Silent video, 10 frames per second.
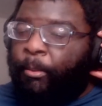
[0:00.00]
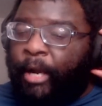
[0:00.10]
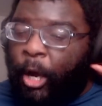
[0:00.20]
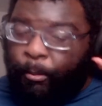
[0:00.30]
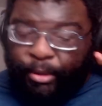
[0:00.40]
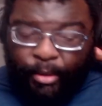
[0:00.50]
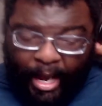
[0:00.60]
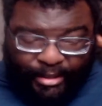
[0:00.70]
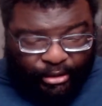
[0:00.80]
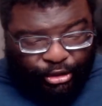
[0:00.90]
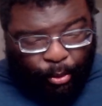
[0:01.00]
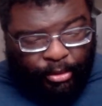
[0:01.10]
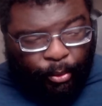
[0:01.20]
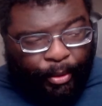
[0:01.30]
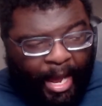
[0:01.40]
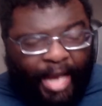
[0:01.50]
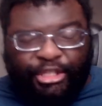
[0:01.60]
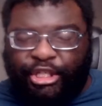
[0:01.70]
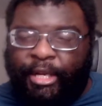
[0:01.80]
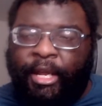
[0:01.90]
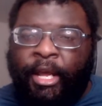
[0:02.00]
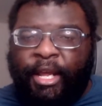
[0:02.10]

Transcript: But I hope you guys enjoyed the reaction.